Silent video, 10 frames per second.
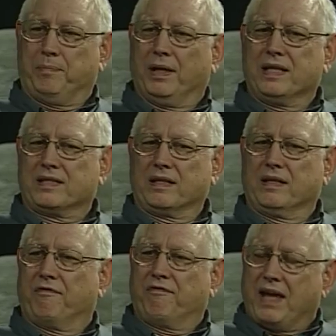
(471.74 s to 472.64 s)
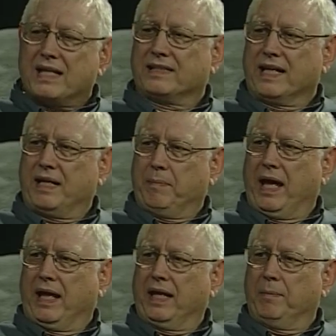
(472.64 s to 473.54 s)
Billy's a fascinating
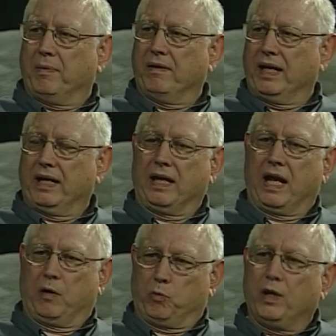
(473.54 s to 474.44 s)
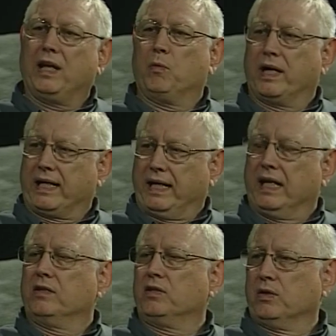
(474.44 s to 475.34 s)
man, and I really want to get
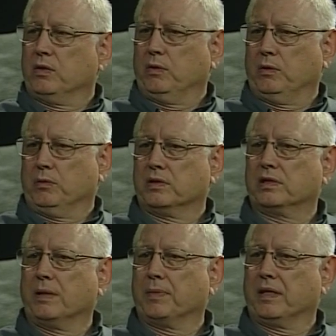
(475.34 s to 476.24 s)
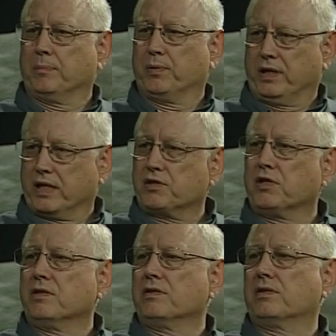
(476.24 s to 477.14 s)
into some of the
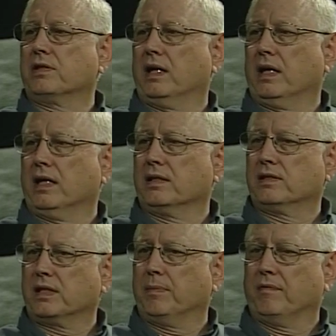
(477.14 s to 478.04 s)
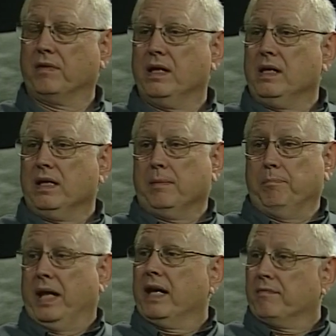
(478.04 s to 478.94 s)
predictions,
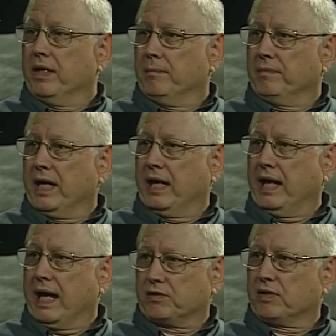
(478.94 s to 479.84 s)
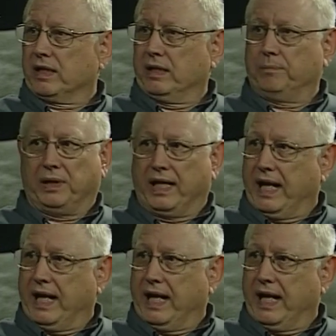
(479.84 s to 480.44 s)
many of them that actually played